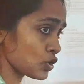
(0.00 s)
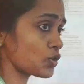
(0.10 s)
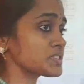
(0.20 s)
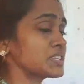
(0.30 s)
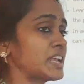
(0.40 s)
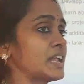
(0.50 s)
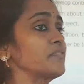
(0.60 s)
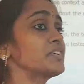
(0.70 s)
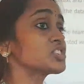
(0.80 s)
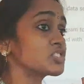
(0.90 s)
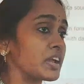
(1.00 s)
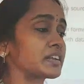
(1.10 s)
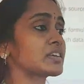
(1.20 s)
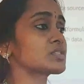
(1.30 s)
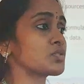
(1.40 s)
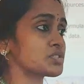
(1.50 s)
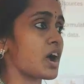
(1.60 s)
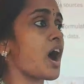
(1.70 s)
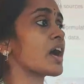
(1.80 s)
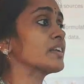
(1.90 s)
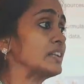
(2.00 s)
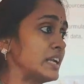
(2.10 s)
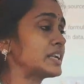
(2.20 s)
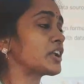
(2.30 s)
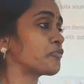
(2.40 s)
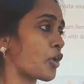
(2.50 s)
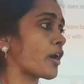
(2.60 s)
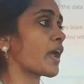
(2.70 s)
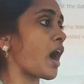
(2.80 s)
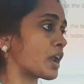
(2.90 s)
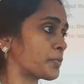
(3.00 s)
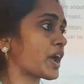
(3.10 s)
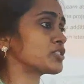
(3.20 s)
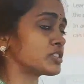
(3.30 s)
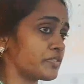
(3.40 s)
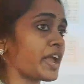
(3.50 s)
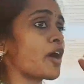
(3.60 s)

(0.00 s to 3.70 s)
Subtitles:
source needed, which data source are needed for our project.